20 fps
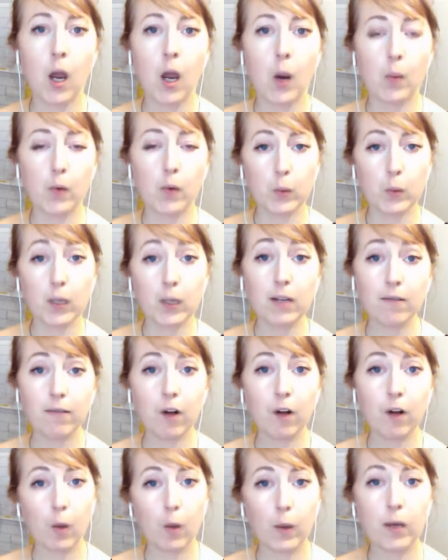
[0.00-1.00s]
between
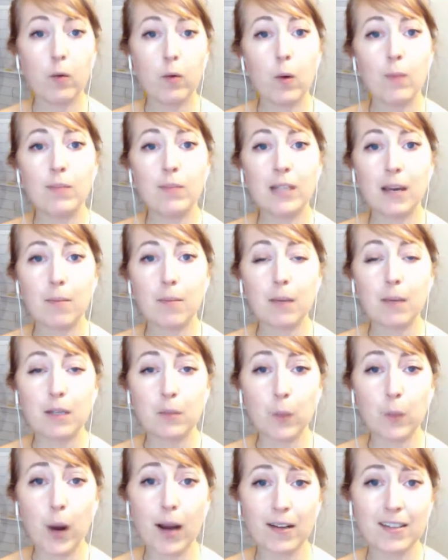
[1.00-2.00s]
following website
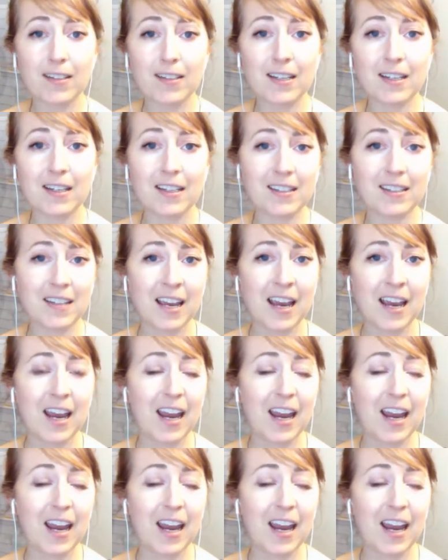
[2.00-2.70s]
best practices